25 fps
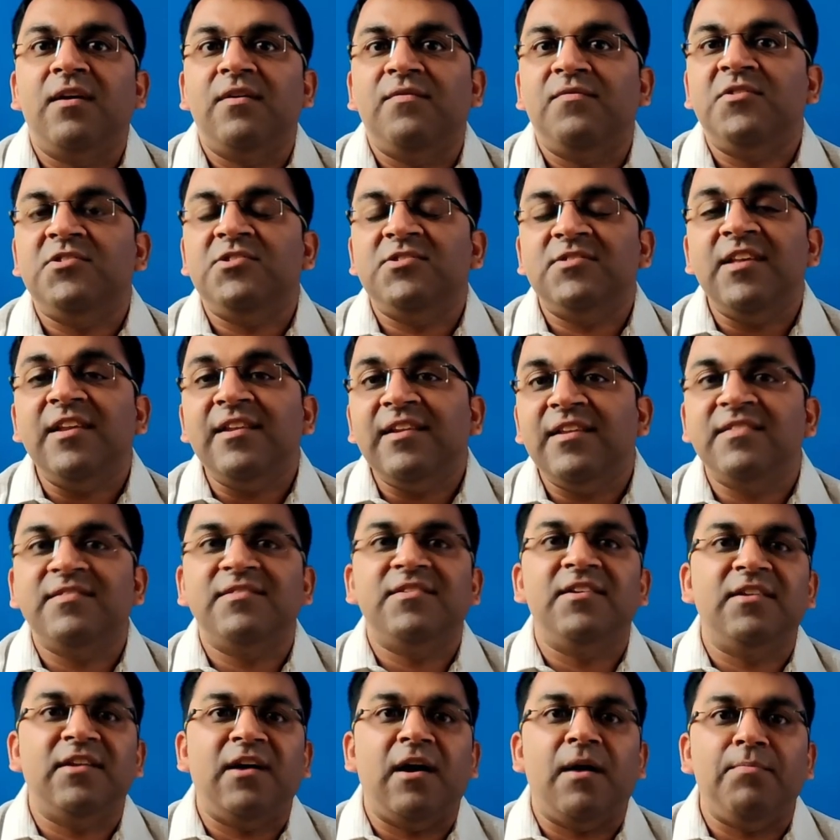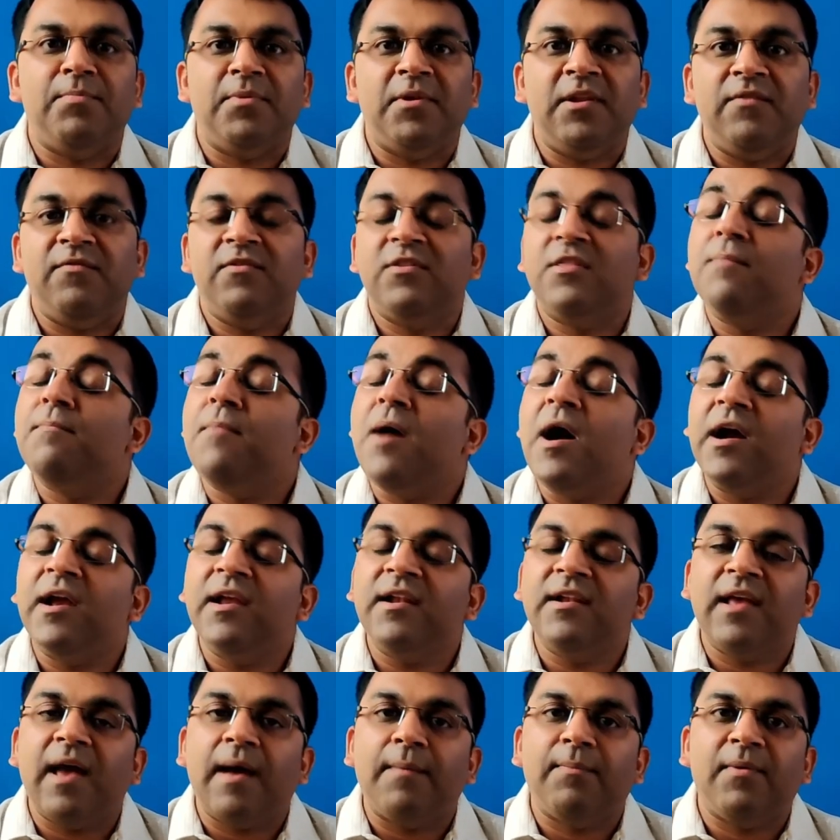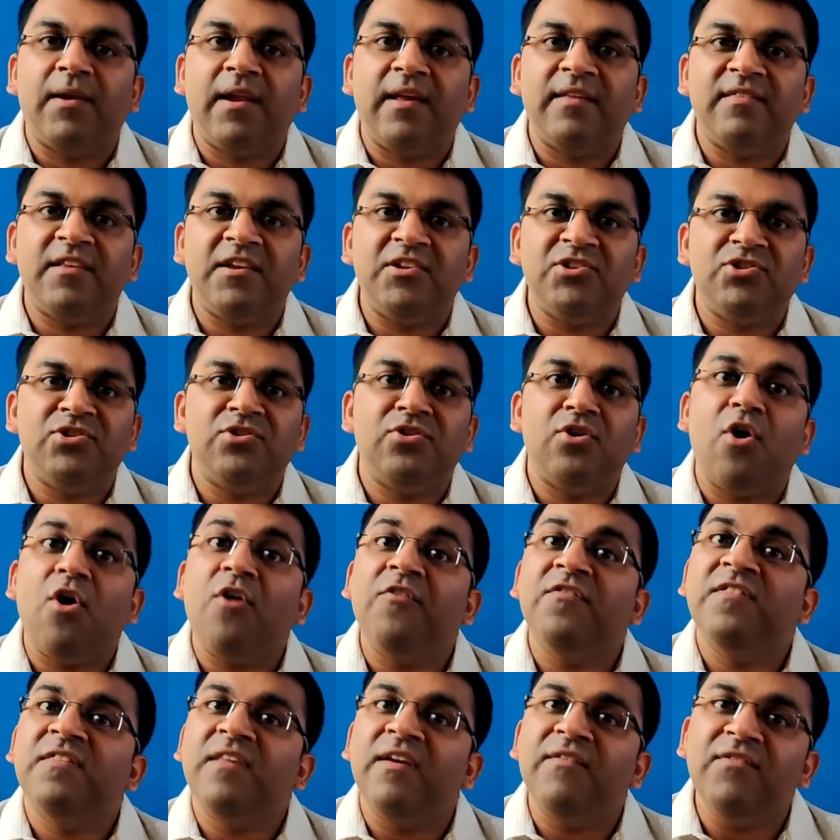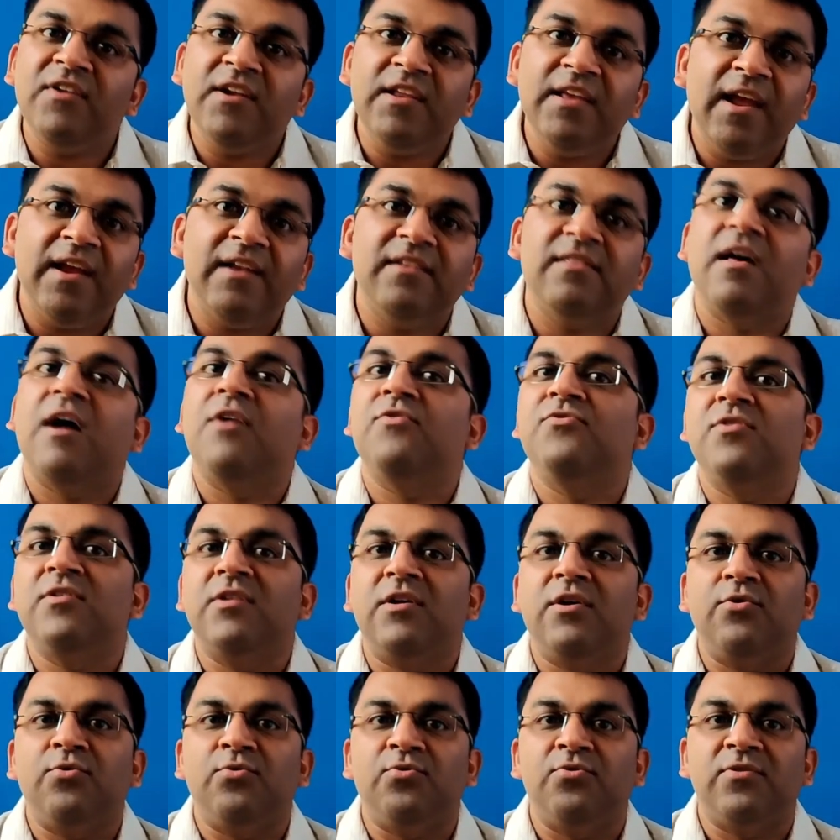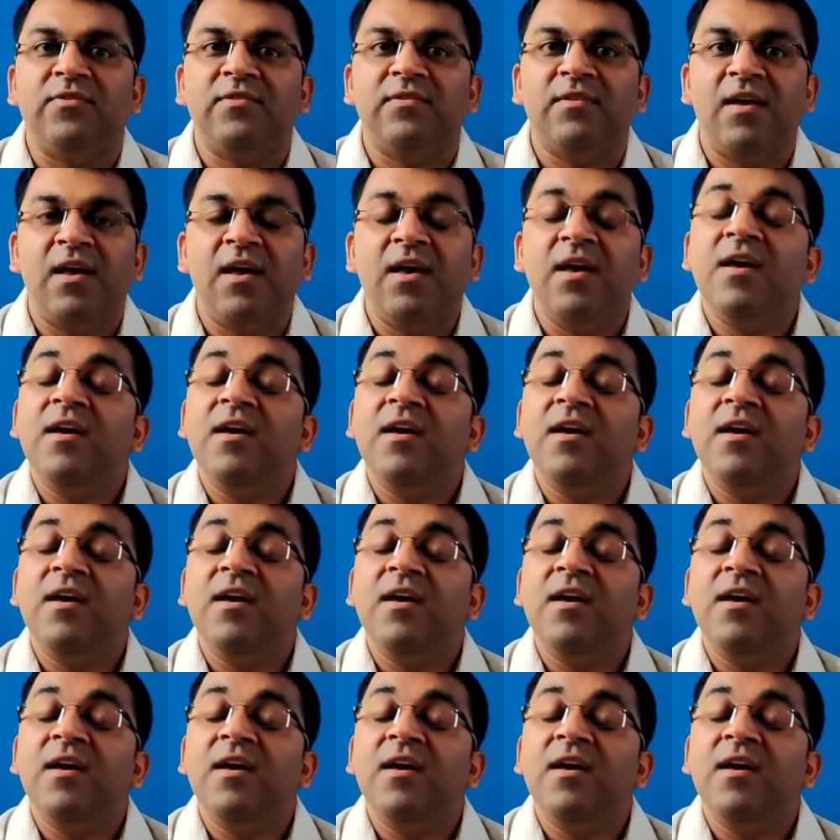which is a listed company with a market capitalization of 78,000 crores.